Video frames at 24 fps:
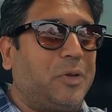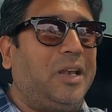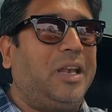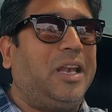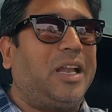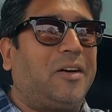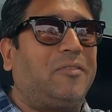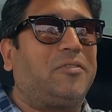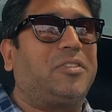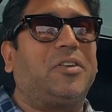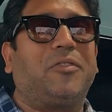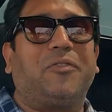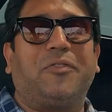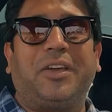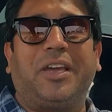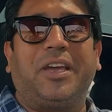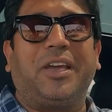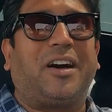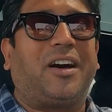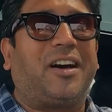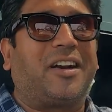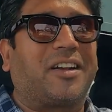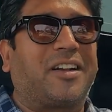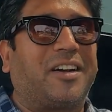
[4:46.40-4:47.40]
we love the
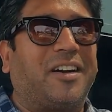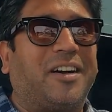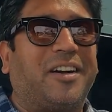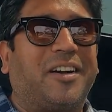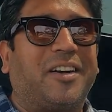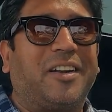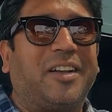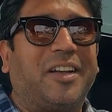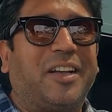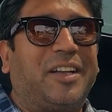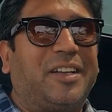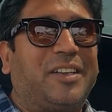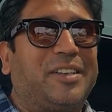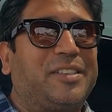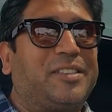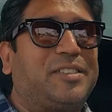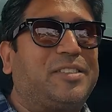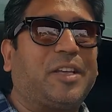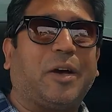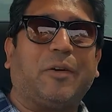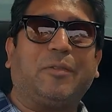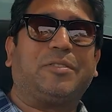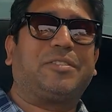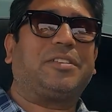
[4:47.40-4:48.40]
way our car
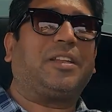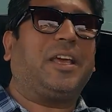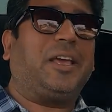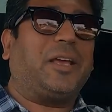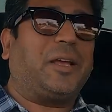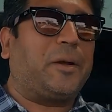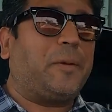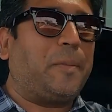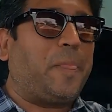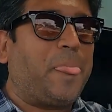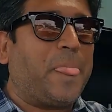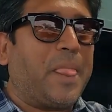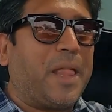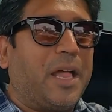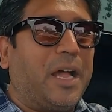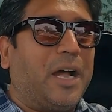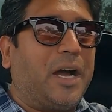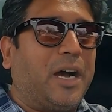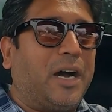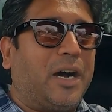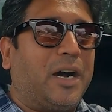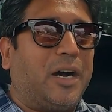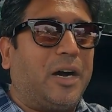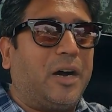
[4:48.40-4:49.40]
sounds like.
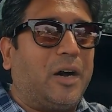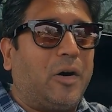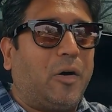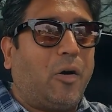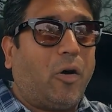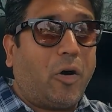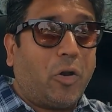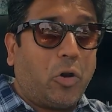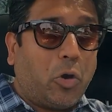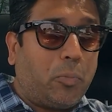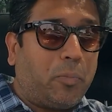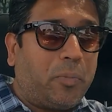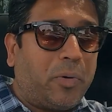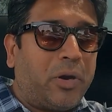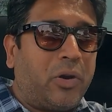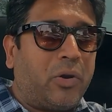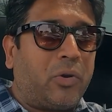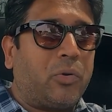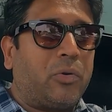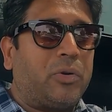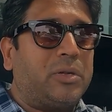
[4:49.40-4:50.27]
On open